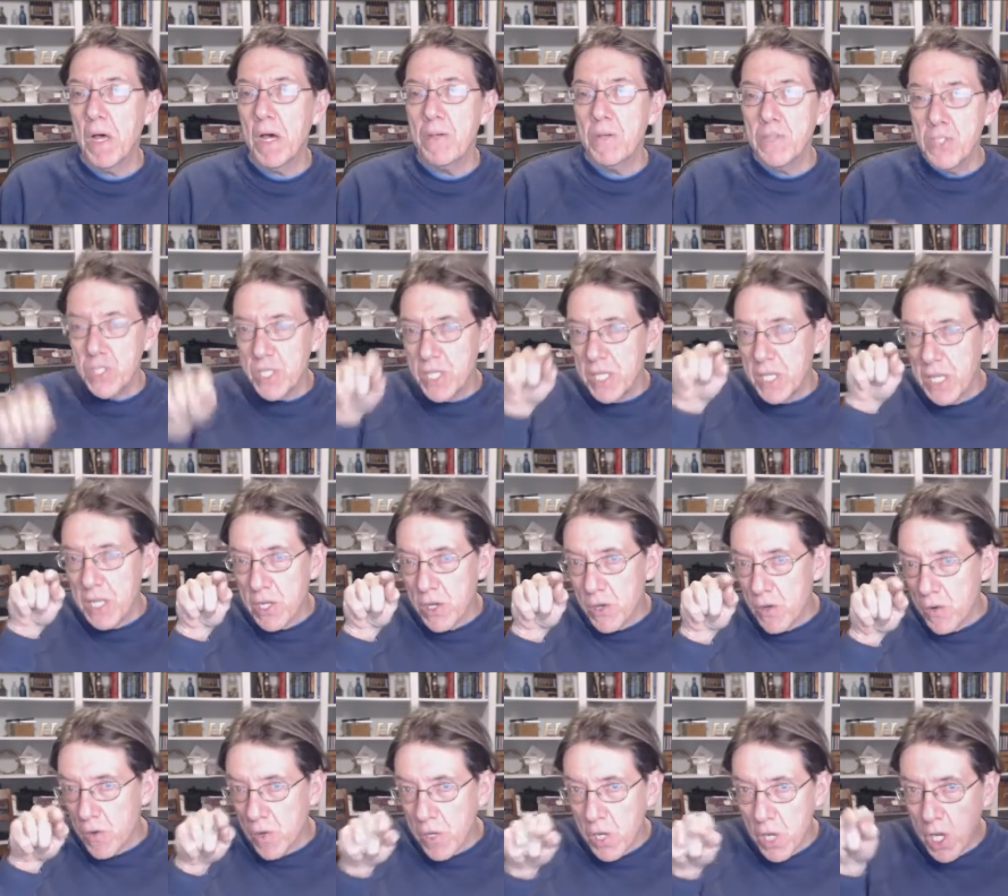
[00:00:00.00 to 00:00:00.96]
Uh, you see the
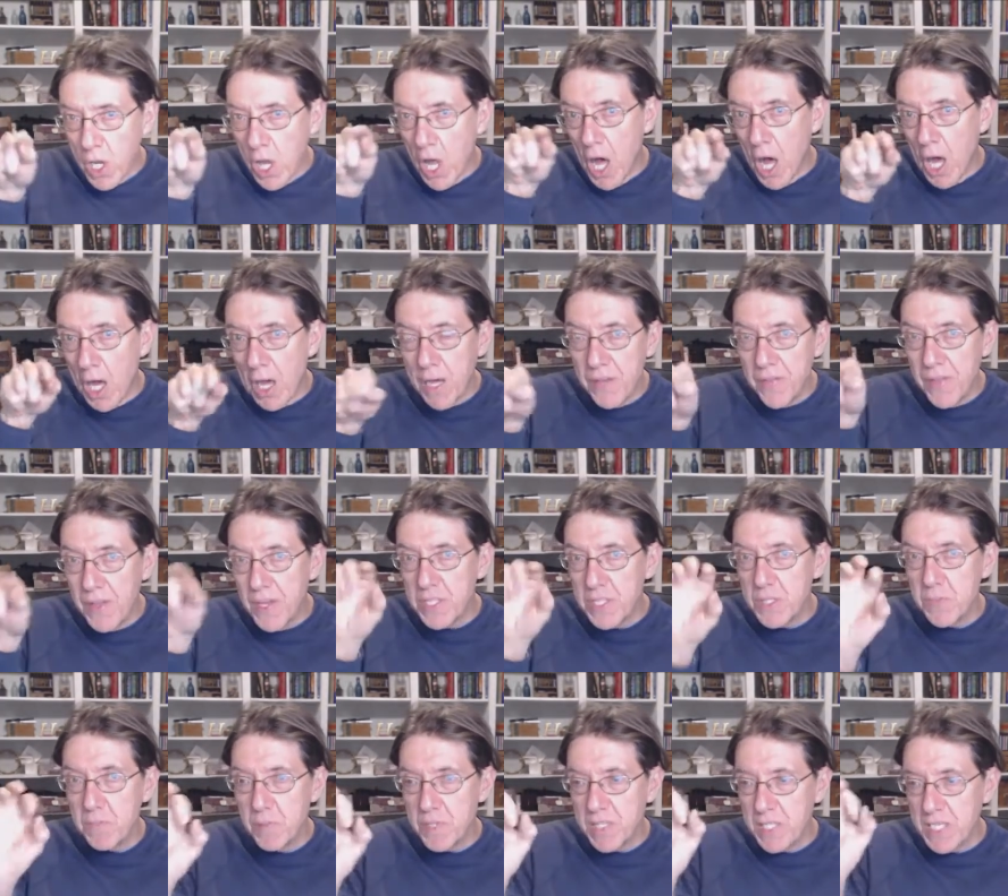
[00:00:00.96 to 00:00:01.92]
little clock
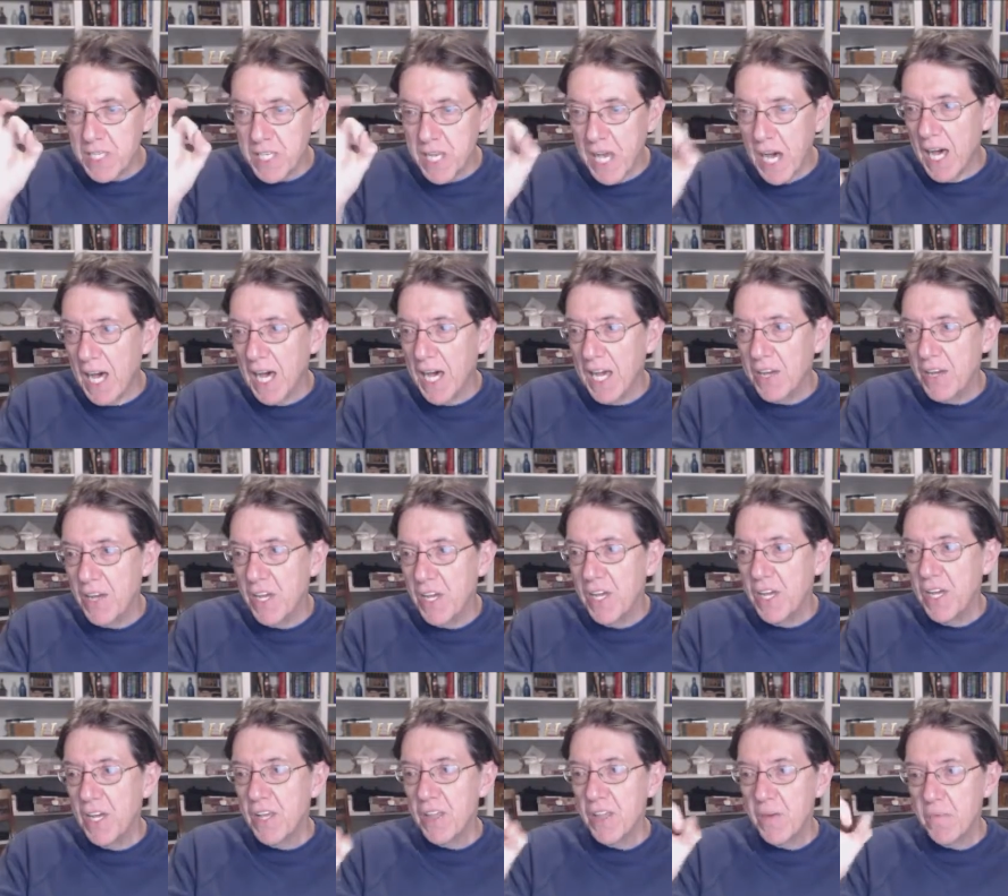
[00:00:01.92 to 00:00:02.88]
that's
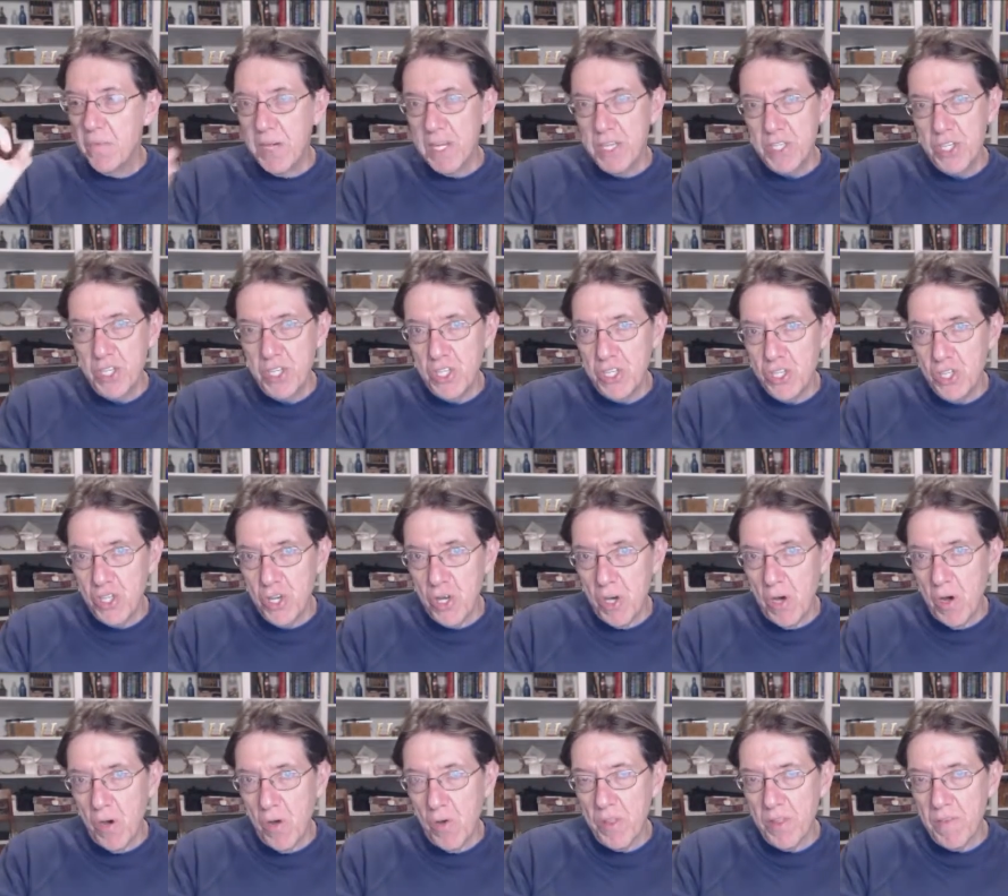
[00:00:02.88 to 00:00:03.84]
beside the
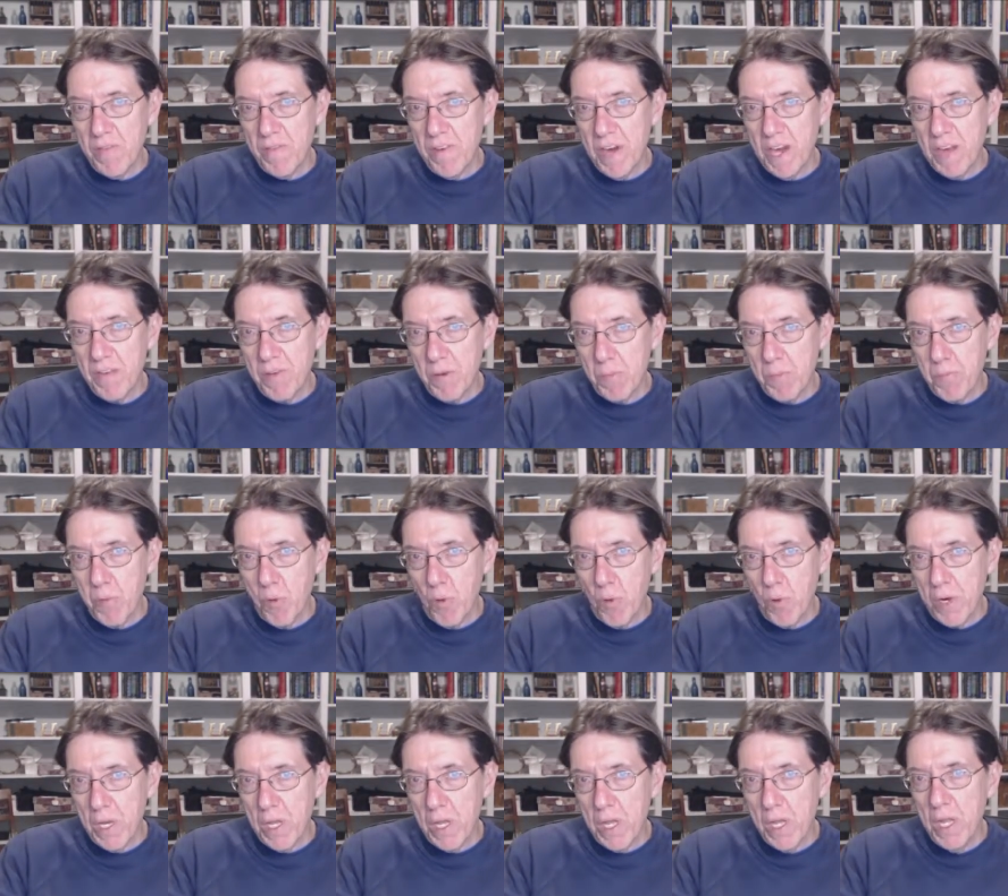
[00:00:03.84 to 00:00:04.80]
message on the Fiverr
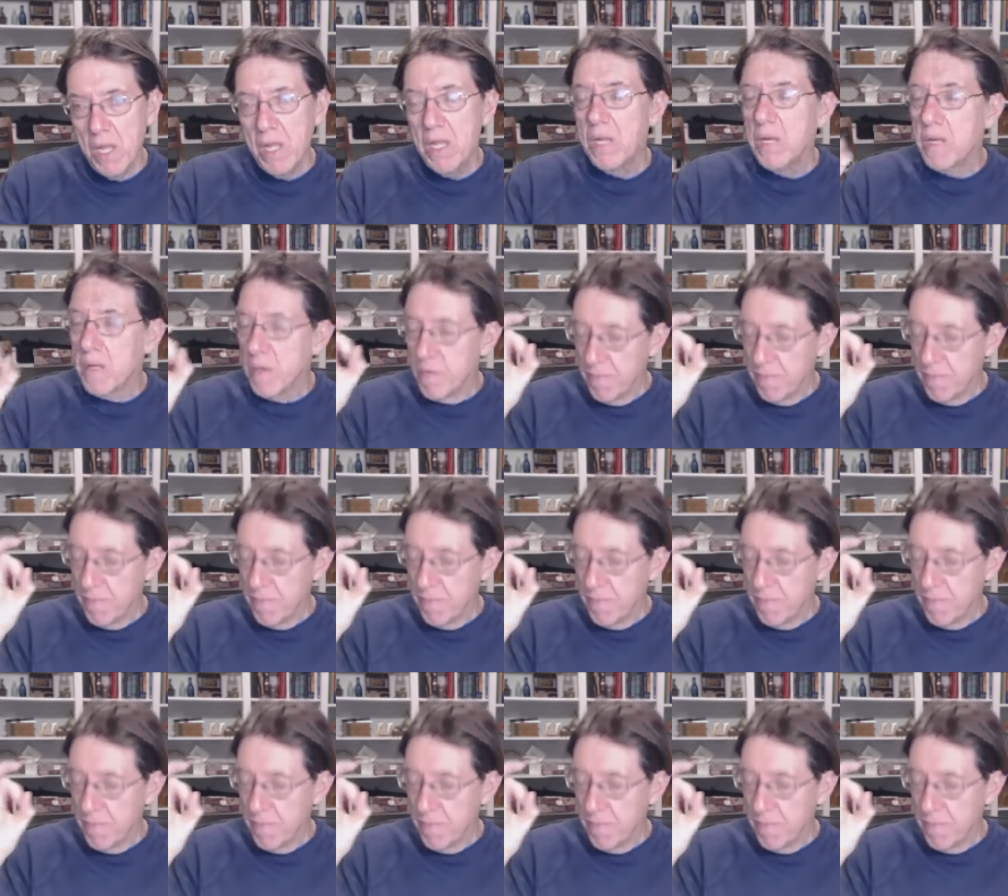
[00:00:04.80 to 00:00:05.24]
portal.